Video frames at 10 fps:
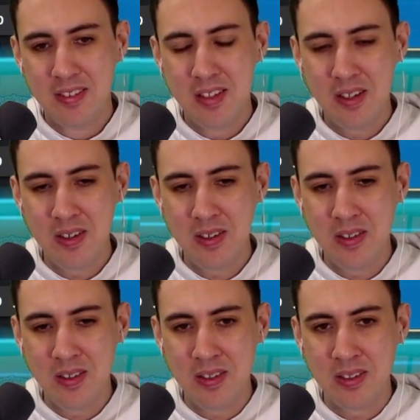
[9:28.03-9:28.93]

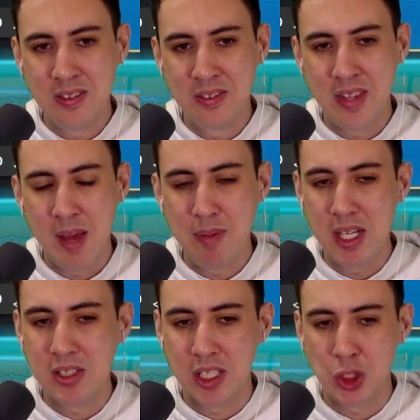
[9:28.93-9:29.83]
No, that
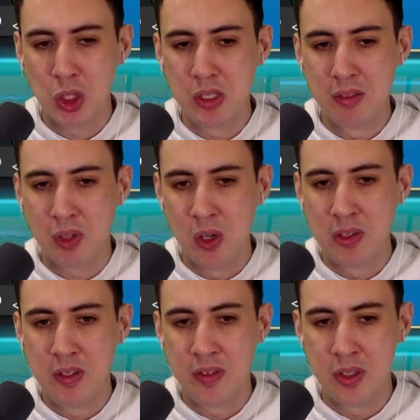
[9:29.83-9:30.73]
means I shouldn't have got
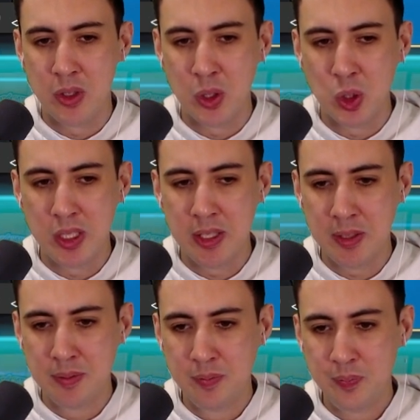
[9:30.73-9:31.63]
rid of the Dodrio.